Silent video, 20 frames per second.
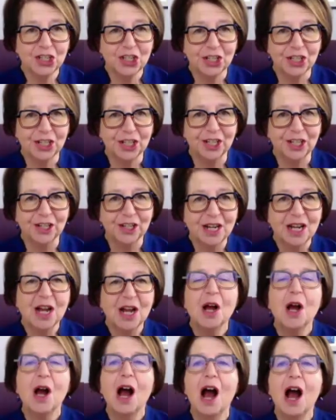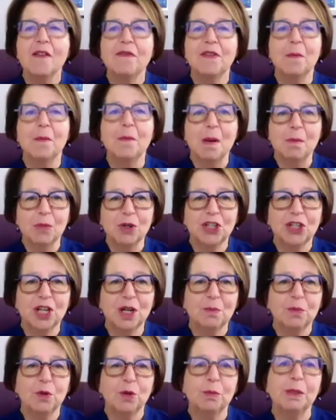year, the
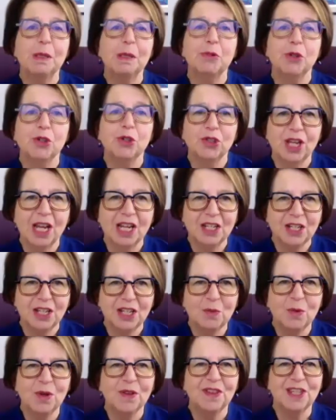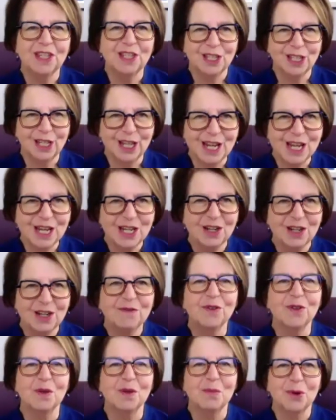membership will be presented with a slate
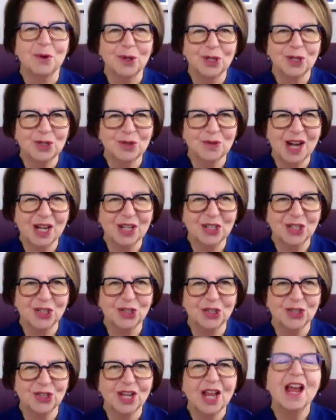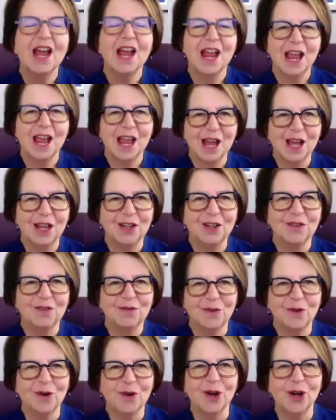for the board of directors and
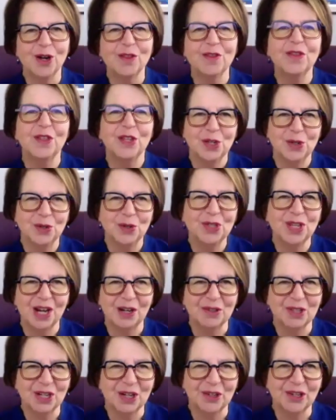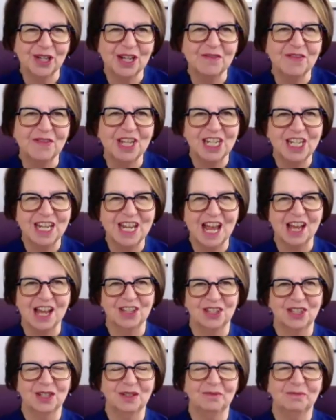for the new secretary of
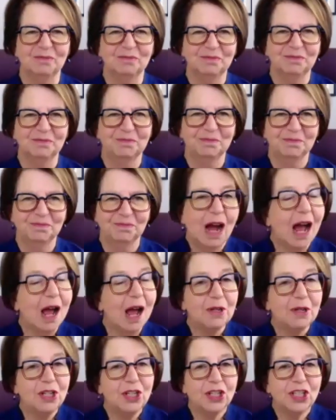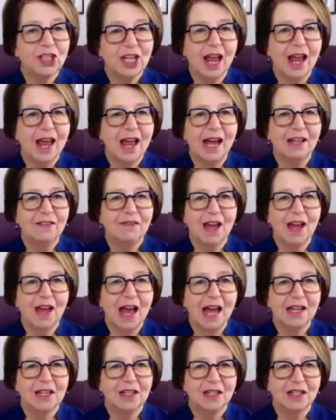ATS. I would just add
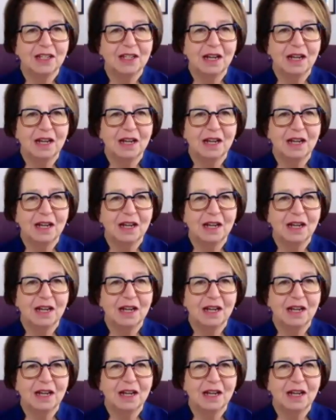that